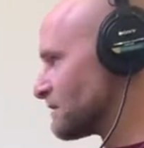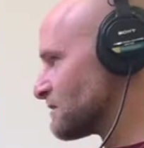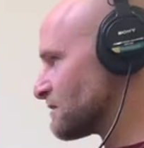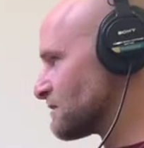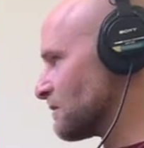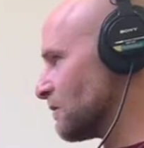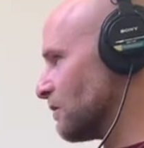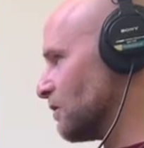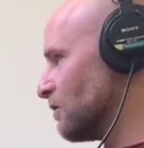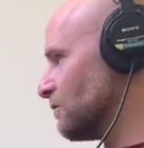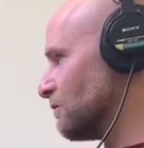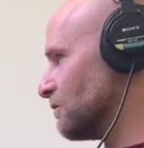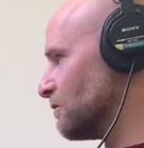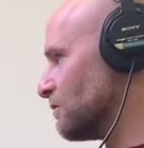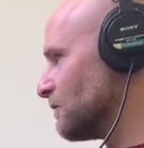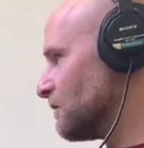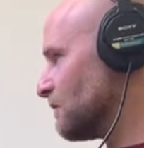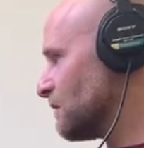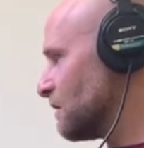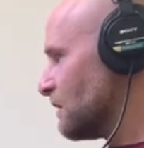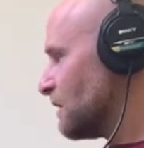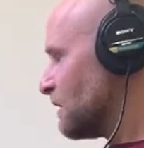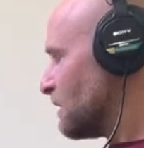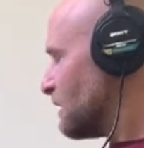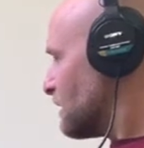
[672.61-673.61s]
So
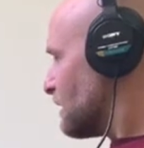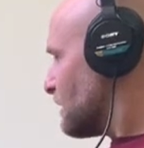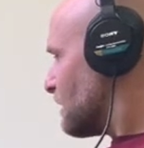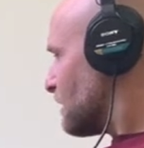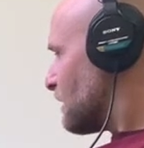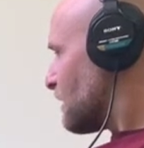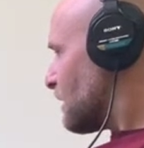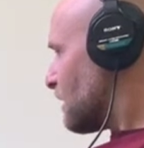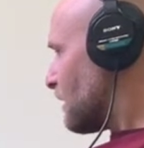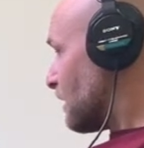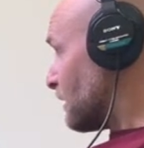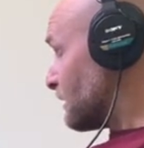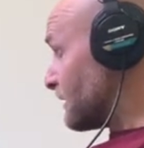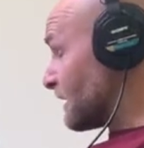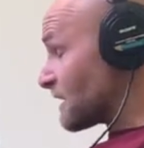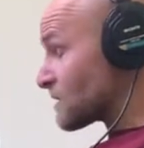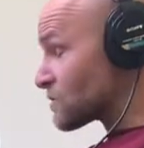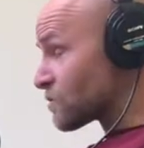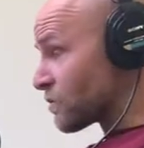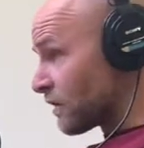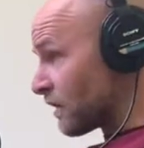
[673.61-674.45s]
that's where